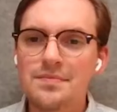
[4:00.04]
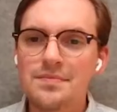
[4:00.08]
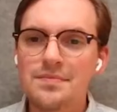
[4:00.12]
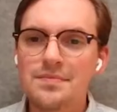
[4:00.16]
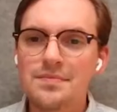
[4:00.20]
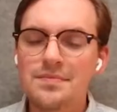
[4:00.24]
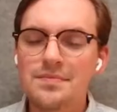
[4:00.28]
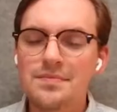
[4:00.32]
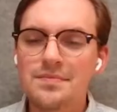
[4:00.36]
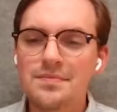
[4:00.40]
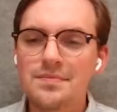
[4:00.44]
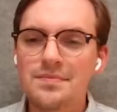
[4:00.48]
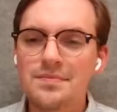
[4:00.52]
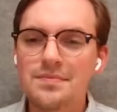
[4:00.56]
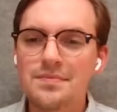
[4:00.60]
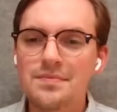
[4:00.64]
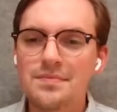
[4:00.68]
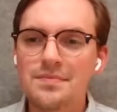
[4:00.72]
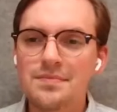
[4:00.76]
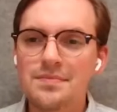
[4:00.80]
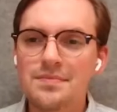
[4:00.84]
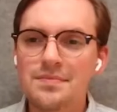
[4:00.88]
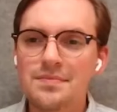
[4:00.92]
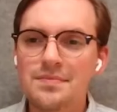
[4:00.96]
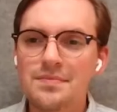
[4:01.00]

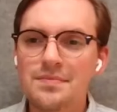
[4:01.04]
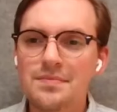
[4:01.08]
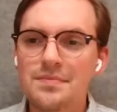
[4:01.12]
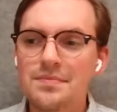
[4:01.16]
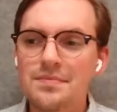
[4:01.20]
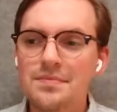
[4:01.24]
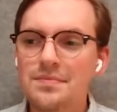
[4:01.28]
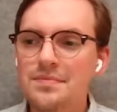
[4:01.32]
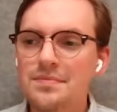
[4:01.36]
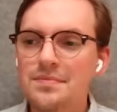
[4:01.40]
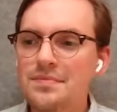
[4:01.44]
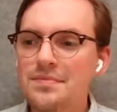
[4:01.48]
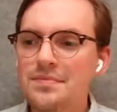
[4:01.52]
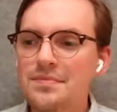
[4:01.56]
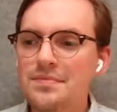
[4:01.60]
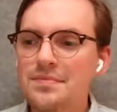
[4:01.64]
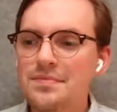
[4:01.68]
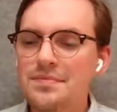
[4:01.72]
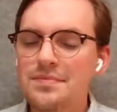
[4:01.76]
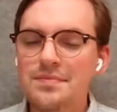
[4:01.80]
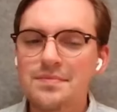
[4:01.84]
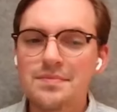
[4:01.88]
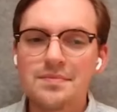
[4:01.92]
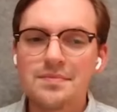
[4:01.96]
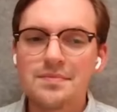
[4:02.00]

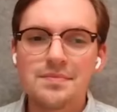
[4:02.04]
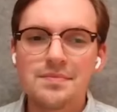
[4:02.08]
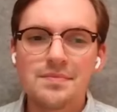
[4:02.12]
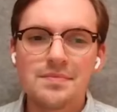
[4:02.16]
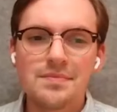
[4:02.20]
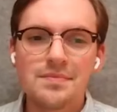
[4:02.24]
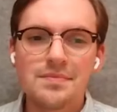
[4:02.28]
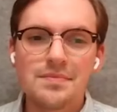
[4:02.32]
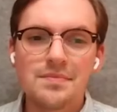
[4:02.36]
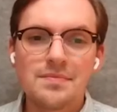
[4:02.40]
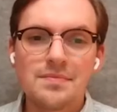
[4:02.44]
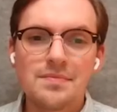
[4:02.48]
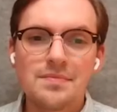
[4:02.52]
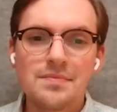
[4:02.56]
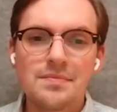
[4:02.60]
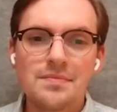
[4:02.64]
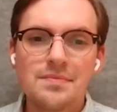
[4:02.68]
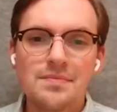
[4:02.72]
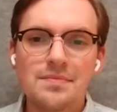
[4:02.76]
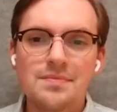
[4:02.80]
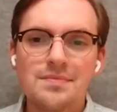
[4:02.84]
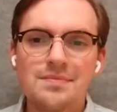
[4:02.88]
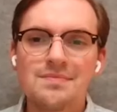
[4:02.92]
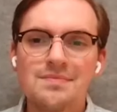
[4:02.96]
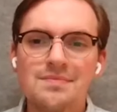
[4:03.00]

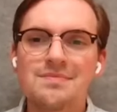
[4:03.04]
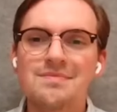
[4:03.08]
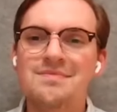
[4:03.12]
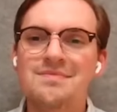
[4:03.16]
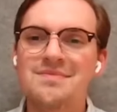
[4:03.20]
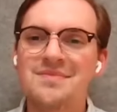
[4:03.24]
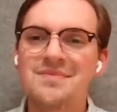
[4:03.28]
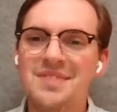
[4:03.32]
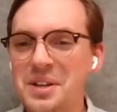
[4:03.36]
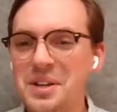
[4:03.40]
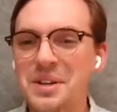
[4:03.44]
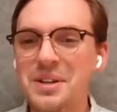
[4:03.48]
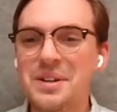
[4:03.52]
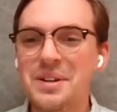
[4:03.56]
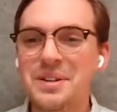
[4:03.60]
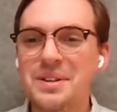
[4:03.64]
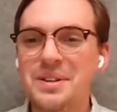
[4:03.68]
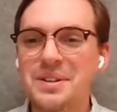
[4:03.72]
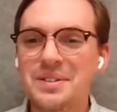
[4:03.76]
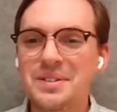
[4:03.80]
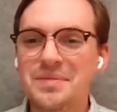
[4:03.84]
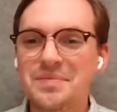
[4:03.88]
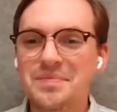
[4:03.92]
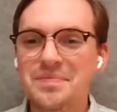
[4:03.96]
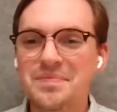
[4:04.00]

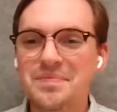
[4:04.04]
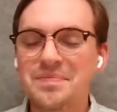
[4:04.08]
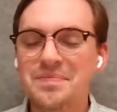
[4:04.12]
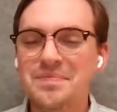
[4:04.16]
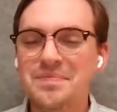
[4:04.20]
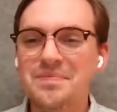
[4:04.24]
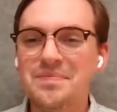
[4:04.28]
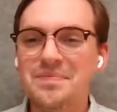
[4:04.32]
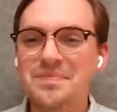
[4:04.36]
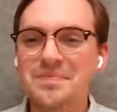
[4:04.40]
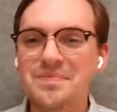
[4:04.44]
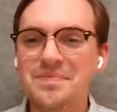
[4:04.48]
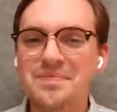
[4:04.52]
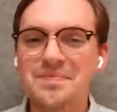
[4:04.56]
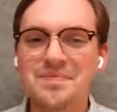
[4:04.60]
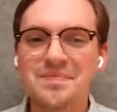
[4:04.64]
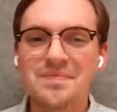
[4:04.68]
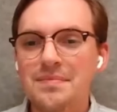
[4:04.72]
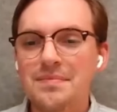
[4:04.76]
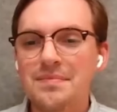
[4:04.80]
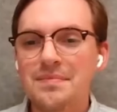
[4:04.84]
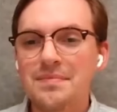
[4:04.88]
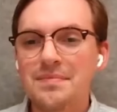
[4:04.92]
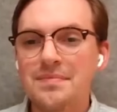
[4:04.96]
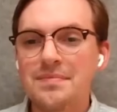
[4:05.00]

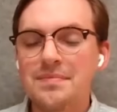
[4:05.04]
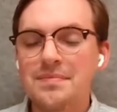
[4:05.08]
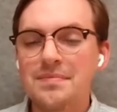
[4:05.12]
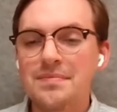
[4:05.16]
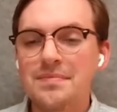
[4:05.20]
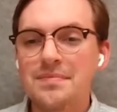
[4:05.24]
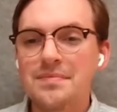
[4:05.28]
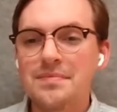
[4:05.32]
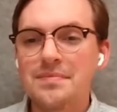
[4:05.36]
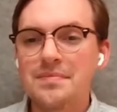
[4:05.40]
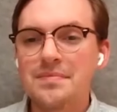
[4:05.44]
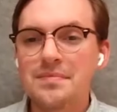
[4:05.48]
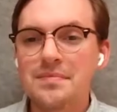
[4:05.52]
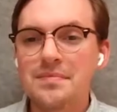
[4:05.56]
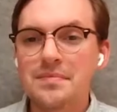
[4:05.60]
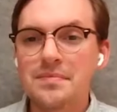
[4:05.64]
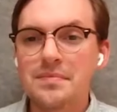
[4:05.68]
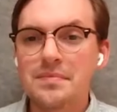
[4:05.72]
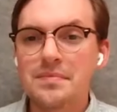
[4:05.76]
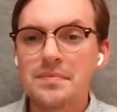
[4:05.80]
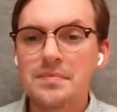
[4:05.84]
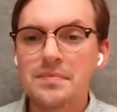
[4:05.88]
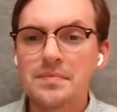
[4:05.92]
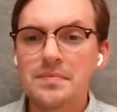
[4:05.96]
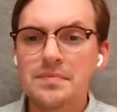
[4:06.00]

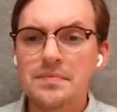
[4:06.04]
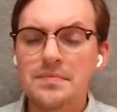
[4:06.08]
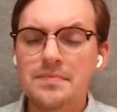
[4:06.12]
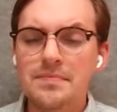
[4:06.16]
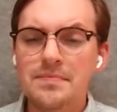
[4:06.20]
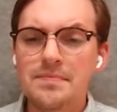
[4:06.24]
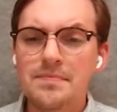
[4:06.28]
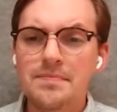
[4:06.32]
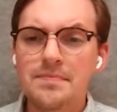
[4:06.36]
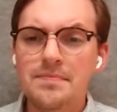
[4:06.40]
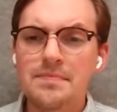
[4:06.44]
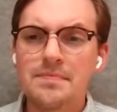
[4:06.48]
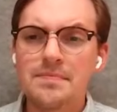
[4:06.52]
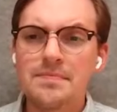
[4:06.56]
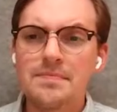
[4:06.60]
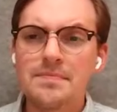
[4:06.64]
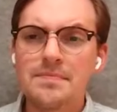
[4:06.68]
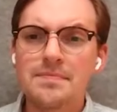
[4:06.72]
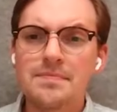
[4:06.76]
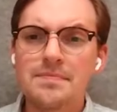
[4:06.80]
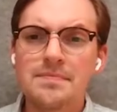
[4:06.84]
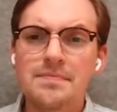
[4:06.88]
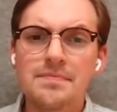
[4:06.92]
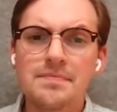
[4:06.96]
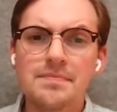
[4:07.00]

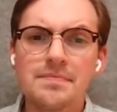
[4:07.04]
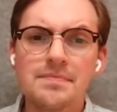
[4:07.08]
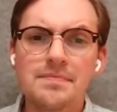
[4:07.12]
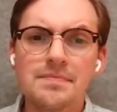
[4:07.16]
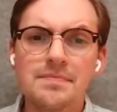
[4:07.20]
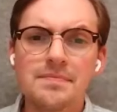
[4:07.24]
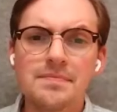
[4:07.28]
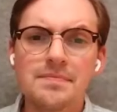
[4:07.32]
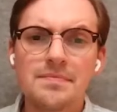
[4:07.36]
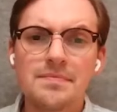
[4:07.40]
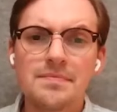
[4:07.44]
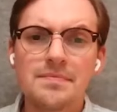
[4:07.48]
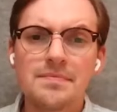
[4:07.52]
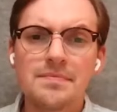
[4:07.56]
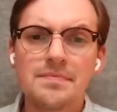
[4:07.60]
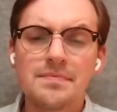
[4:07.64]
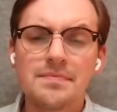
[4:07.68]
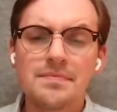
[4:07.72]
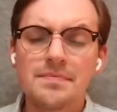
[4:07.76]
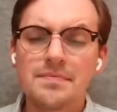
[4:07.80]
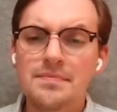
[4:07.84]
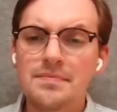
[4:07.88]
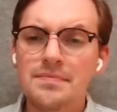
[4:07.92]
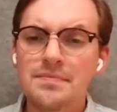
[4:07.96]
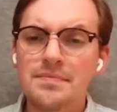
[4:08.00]
No words are spoken by the person on screen.